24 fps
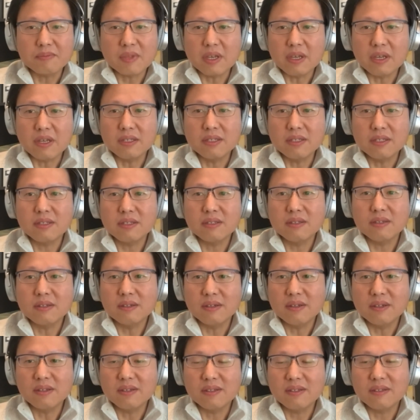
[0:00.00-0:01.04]
It's
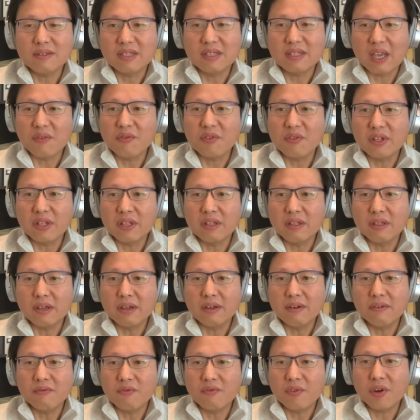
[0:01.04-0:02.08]
definitely
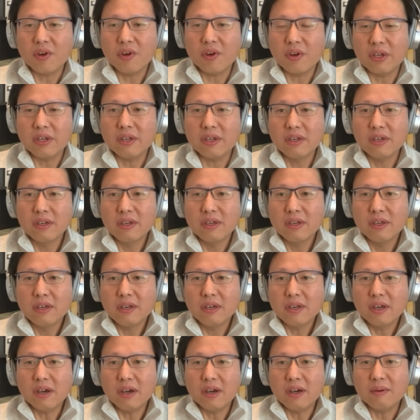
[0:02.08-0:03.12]
a very,
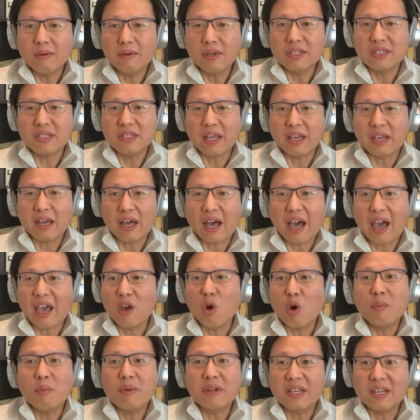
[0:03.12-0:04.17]
it's like an
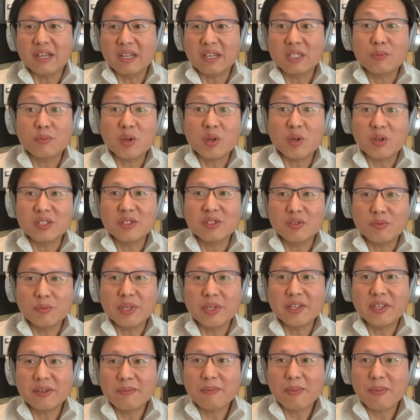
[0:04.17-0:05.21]
eye-opening experience to
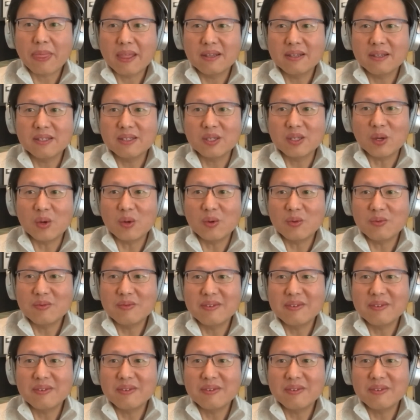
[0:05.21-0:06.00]
me. So